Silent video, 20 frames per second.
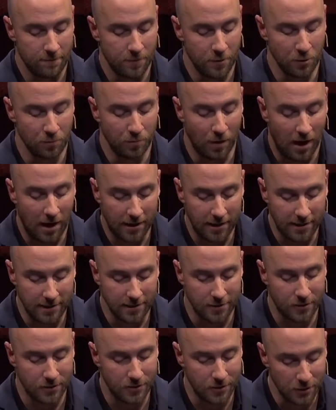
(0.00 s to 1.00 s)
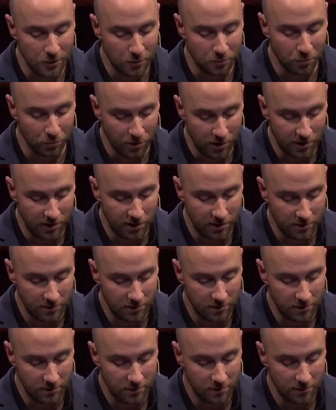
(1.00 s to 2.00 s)
Your body is still
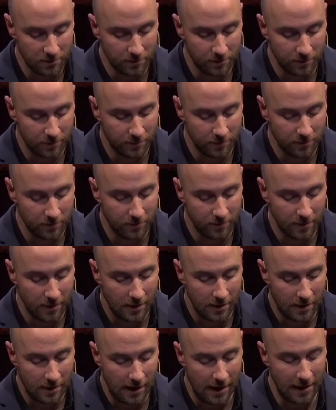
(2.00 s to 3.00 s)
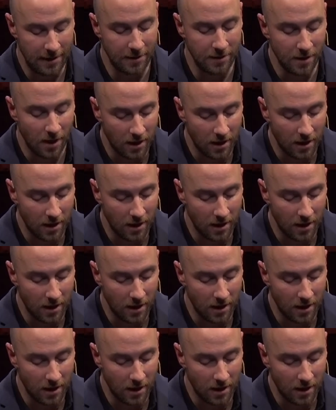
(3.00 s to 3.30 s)
breathing, and